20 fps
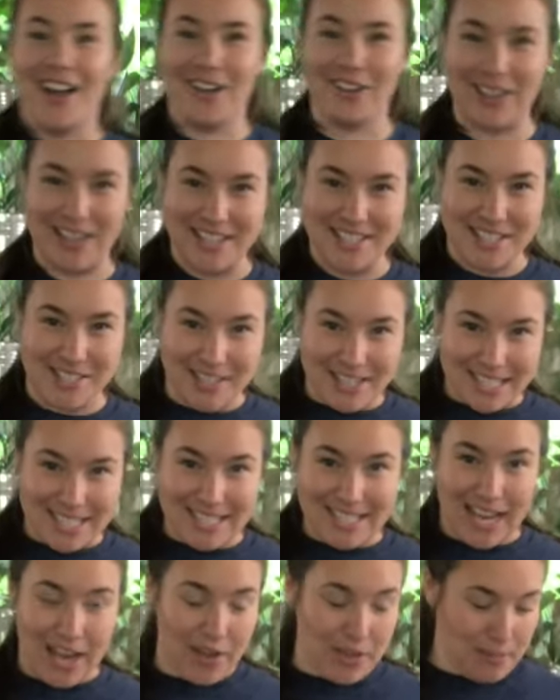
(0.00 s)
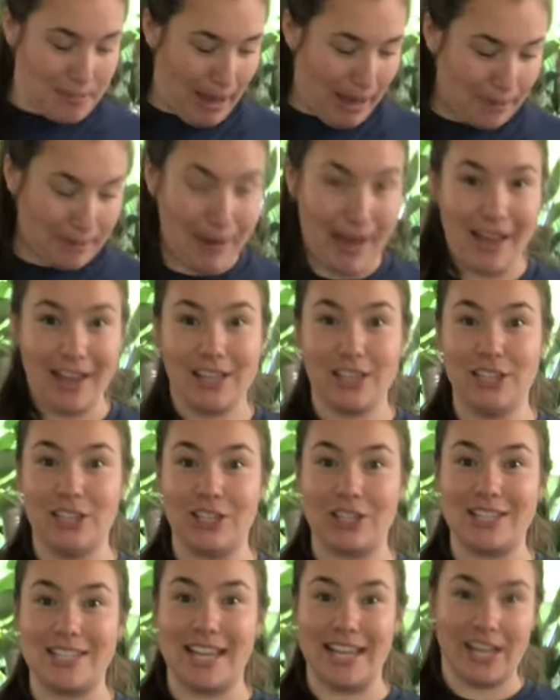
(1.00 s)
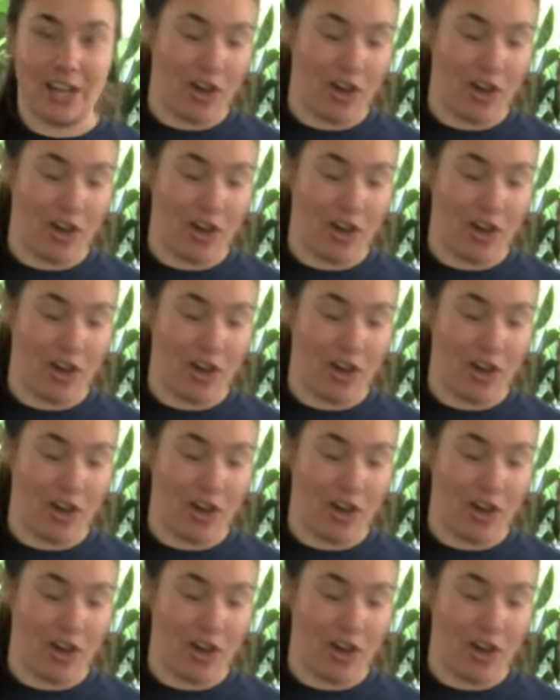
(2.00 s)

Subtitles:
Okay, so this is how the backpack looks like